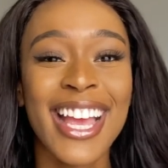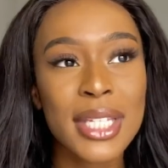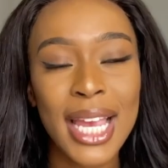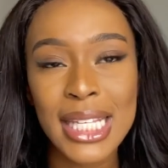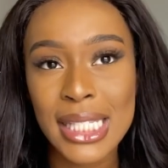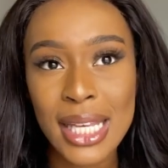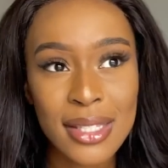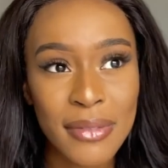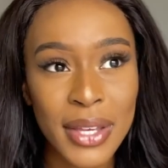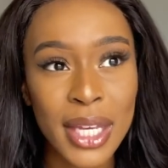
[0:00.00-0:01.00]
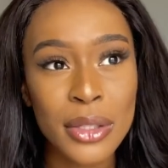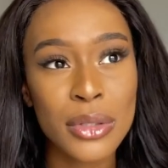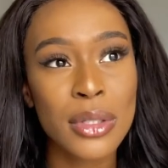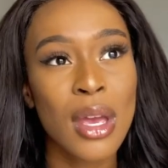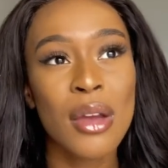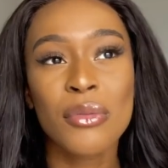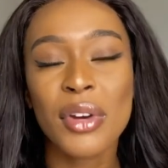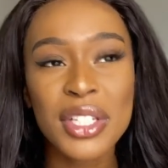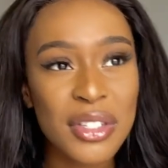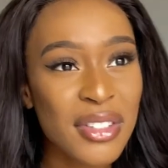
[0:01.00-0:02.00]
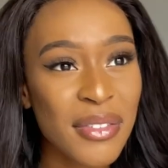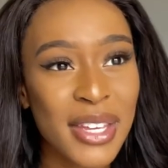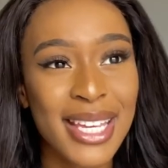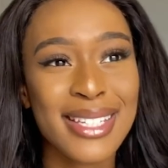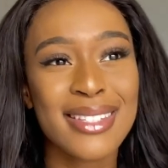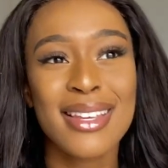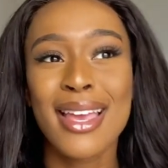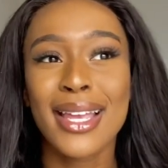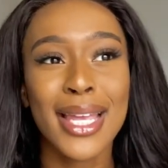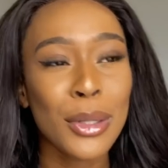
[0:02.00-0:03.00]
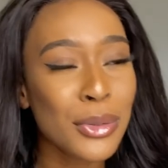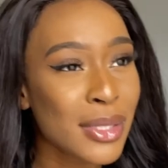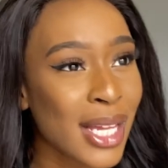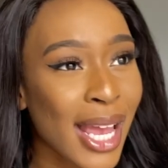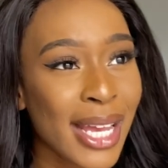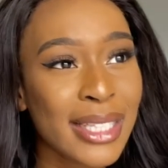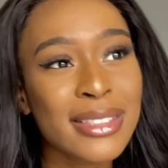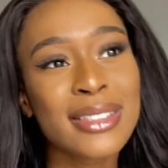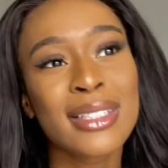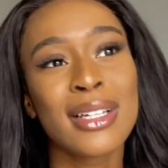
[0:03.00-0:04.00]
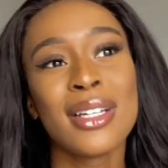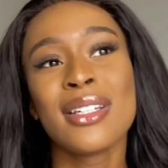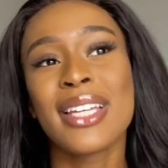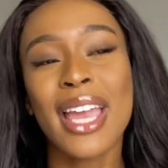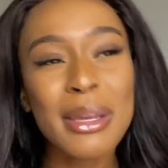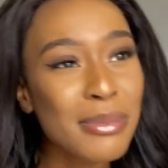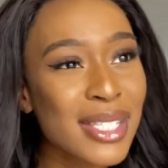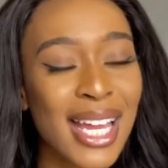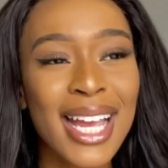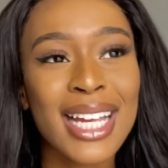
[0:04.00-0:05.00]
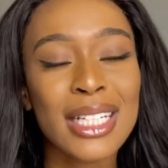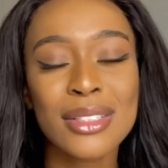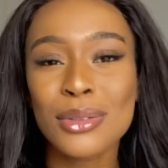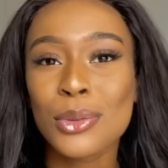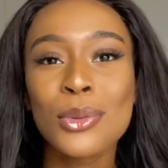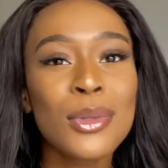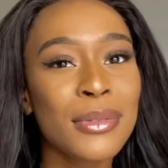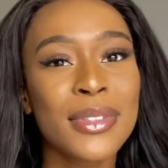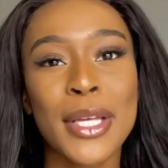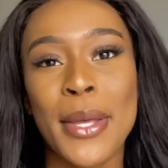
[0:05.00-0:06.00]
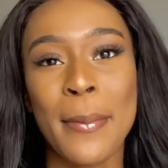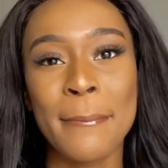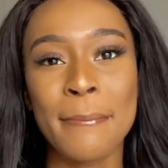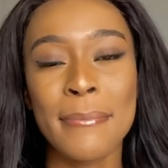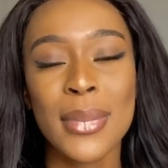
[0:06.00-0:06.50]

The ACS events, freshers events, girls nights, games nights, all of them.